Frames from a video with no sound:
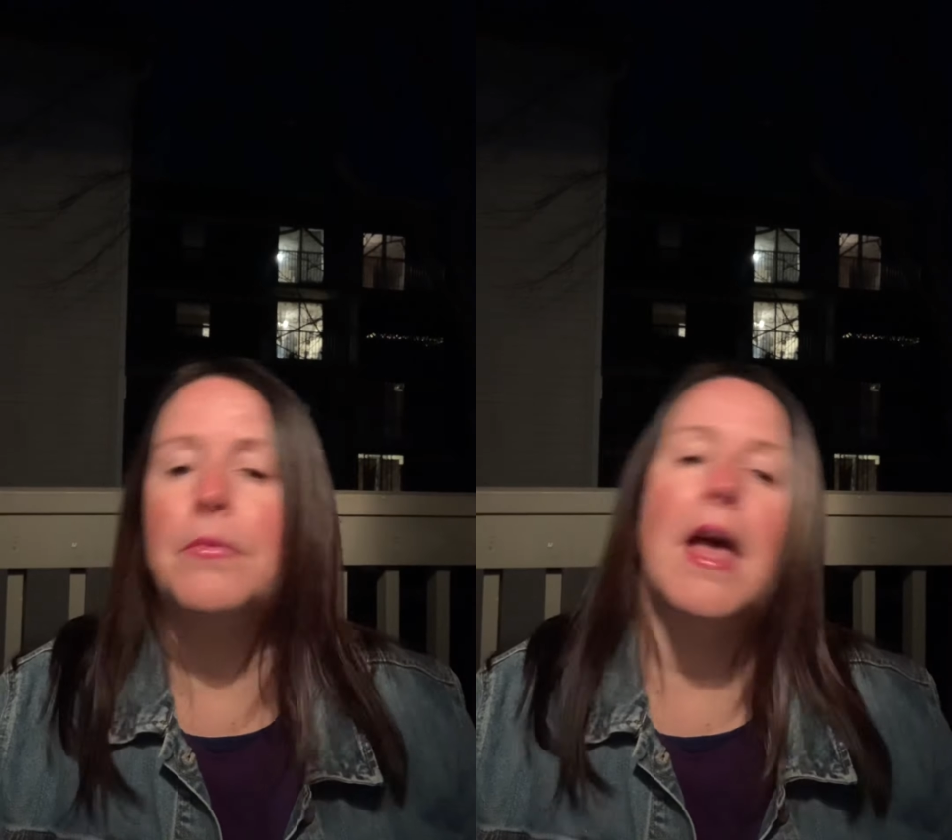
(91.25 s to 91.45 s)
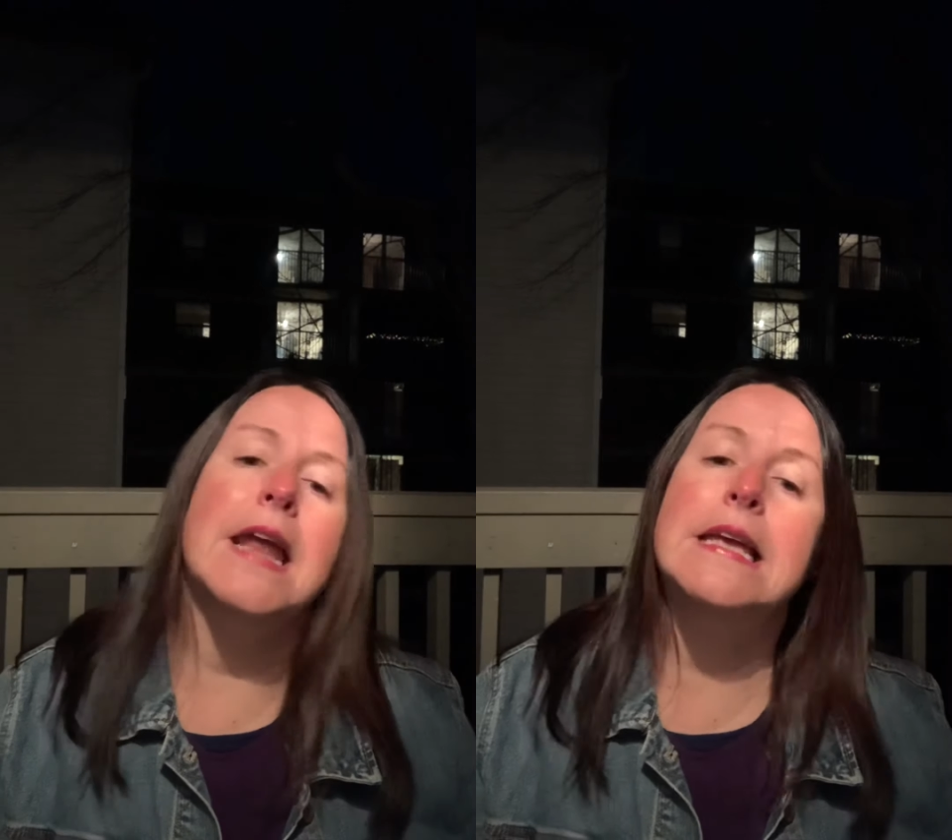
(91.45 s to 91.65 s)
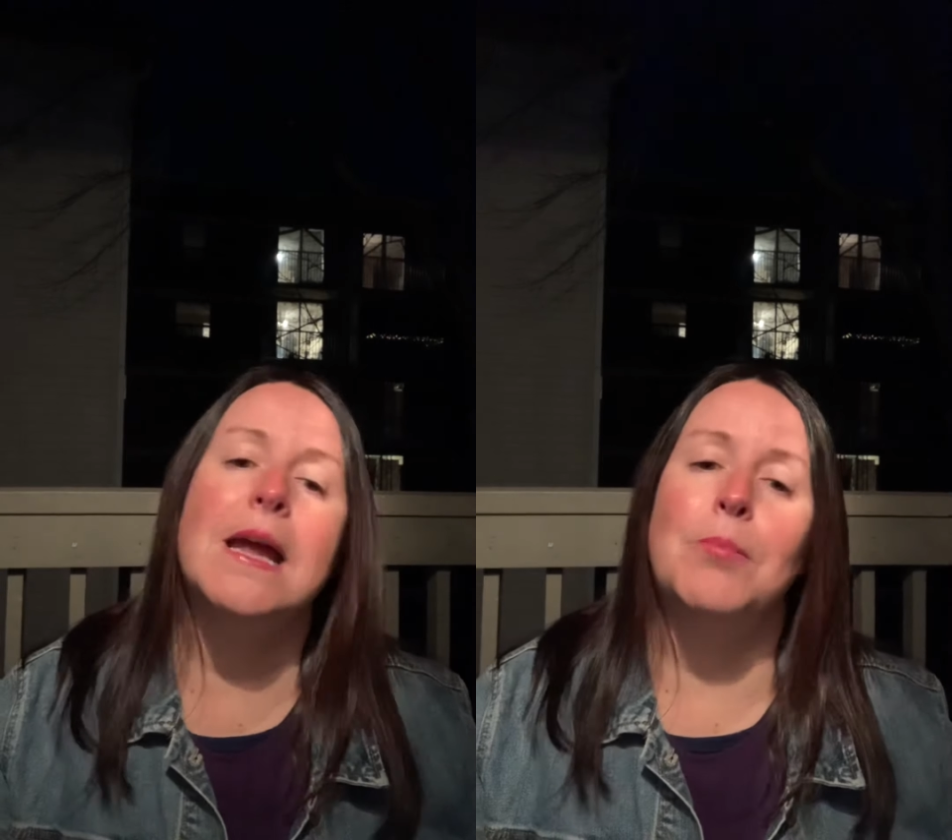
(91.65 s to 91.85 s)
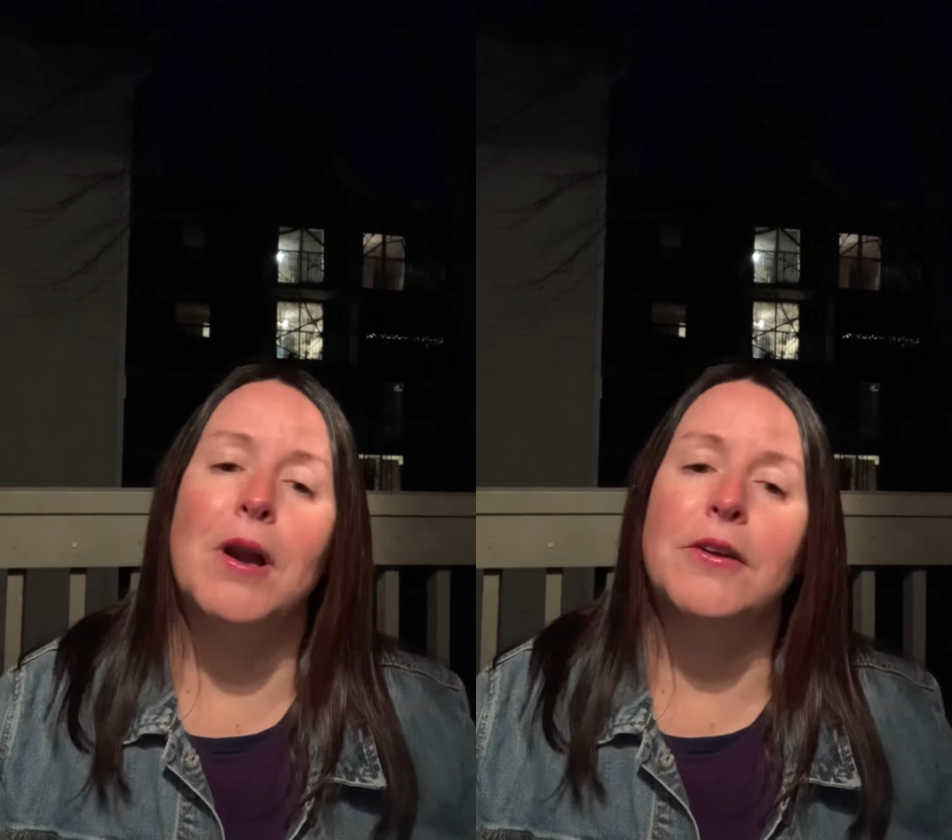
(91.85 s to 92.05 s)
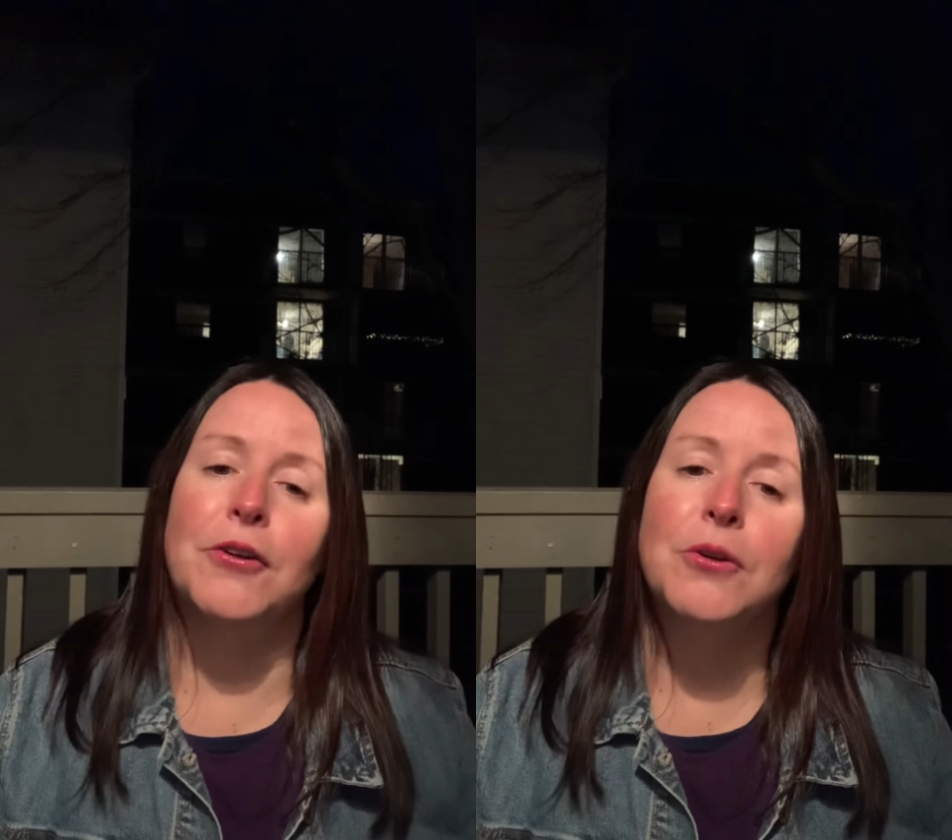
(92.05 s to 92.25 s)
Any Cape
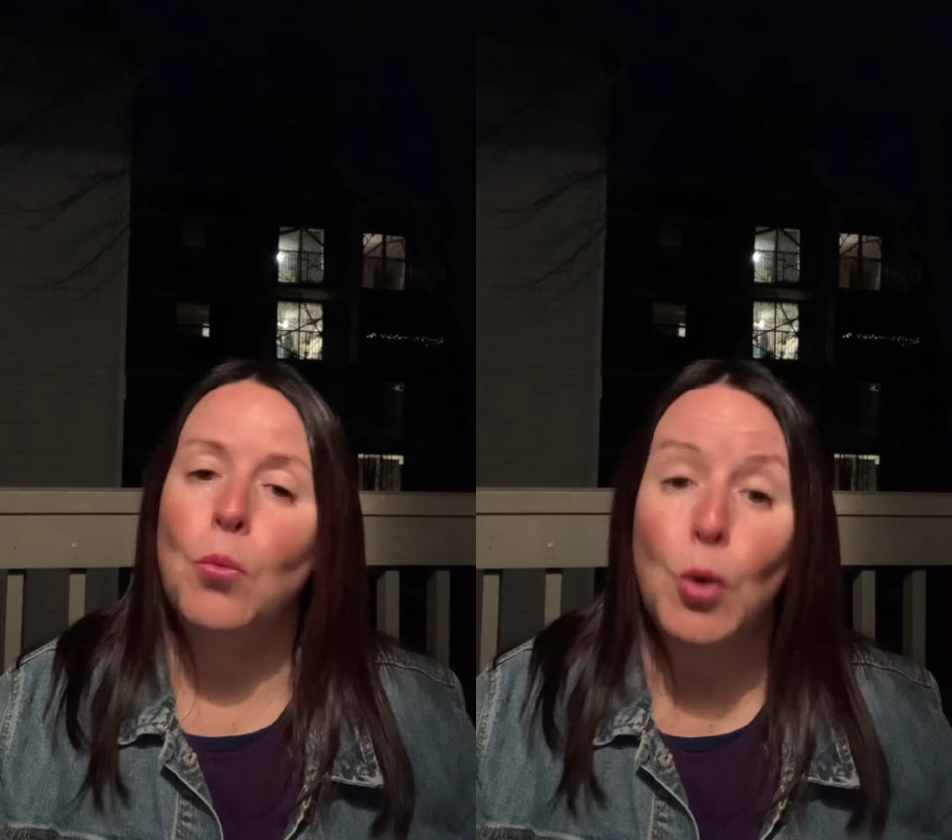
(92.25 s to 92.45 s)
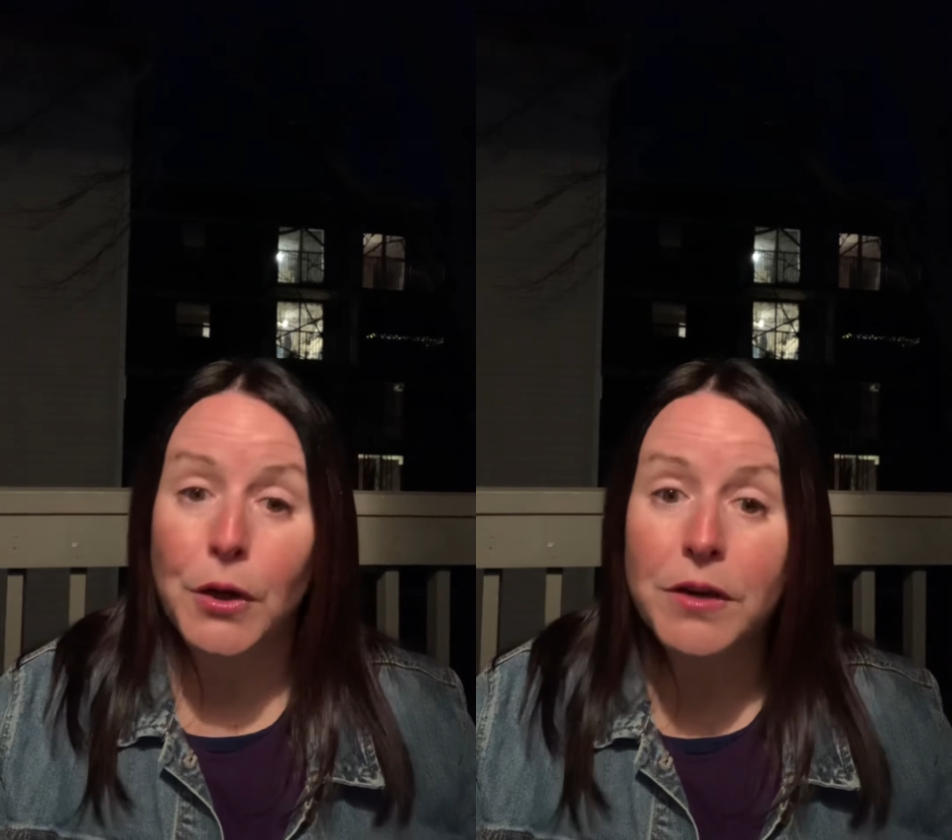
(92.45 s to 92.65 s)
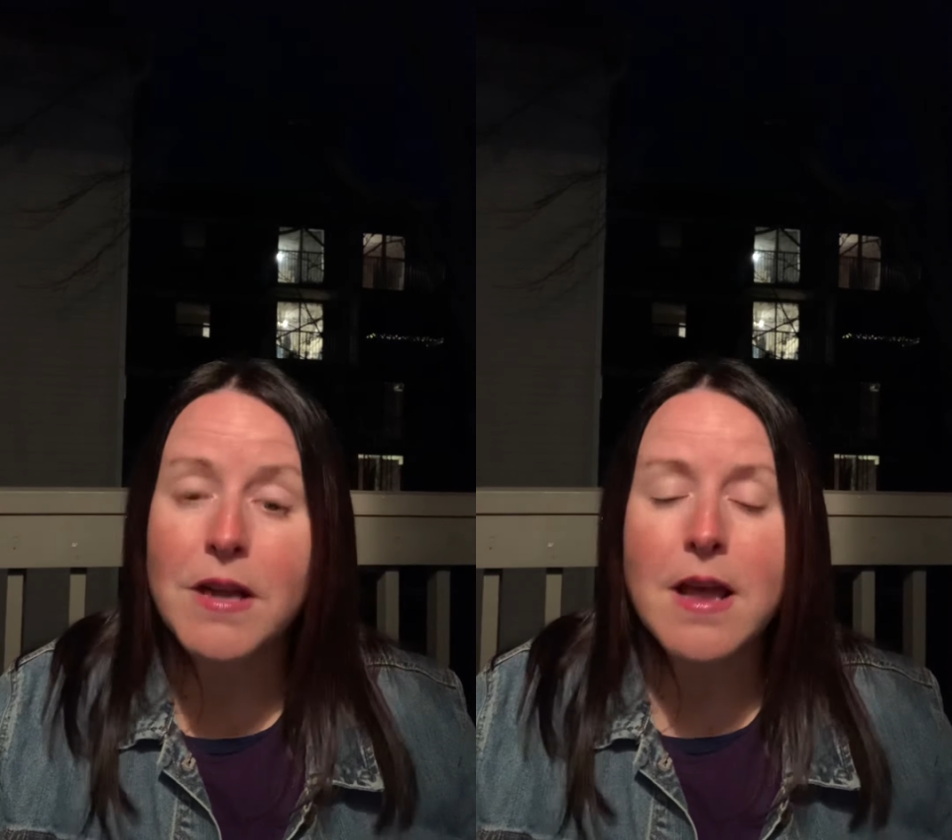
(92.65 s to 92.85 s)
Bretoner would,